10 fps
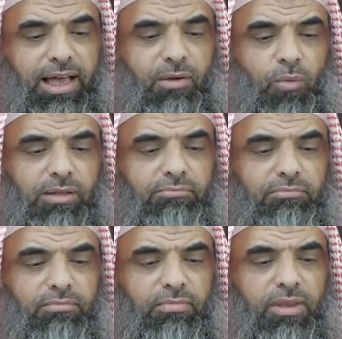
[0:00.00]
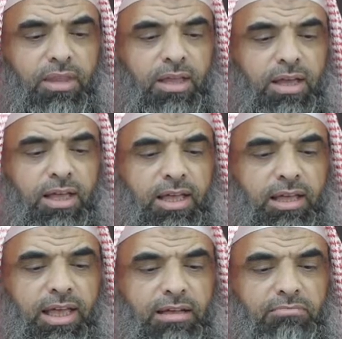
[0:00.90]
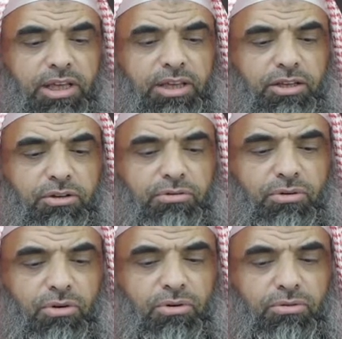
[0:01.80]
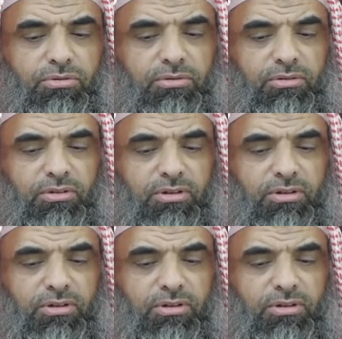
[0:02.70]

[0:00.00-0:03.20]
And what can make you know